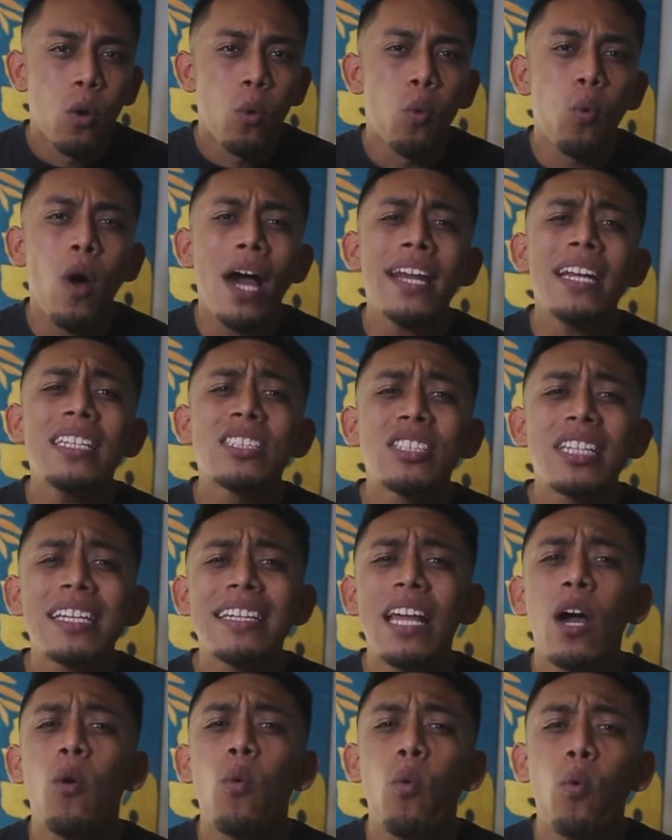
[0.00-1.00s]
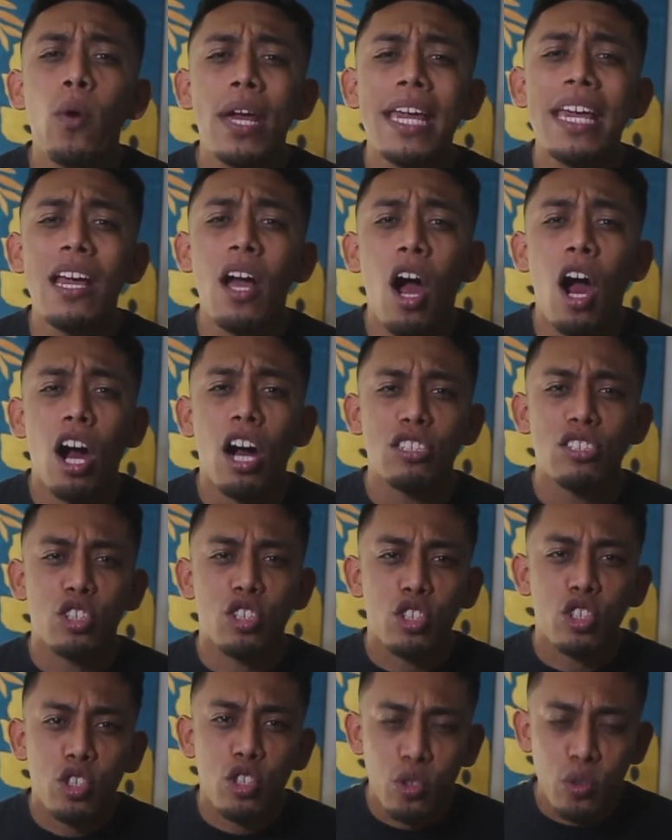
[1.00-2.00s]
What is it that we are
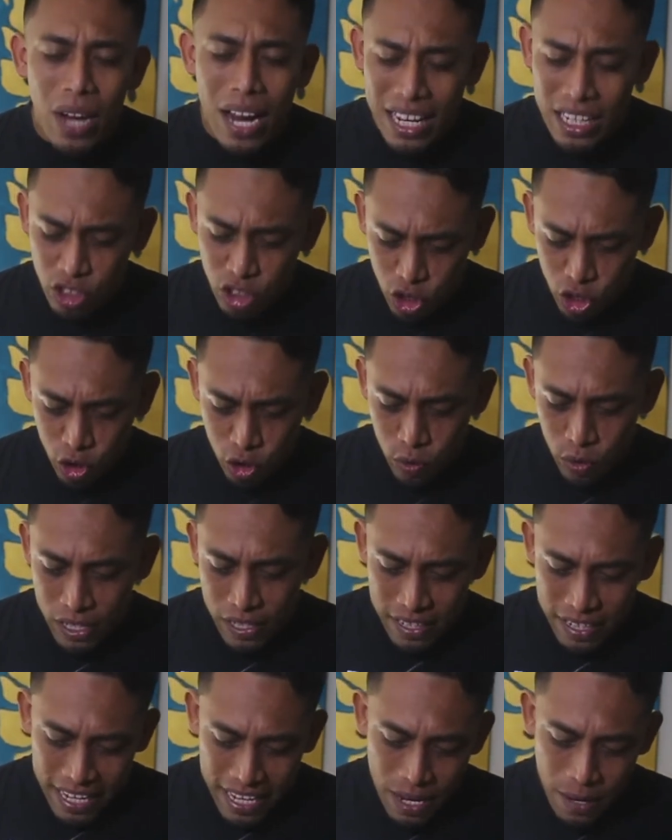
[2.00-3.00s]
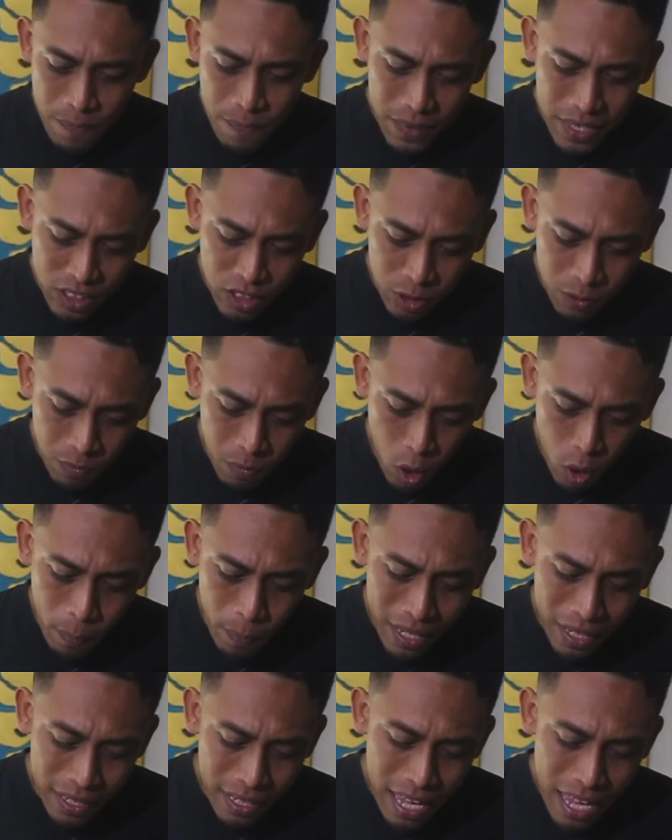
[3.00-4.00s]
treasuring in this
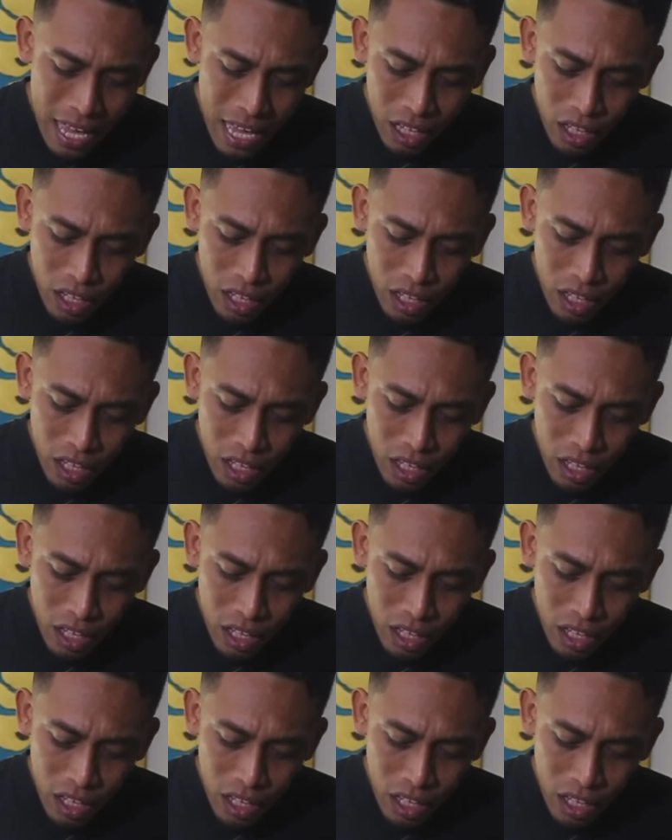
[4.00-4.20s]
moment?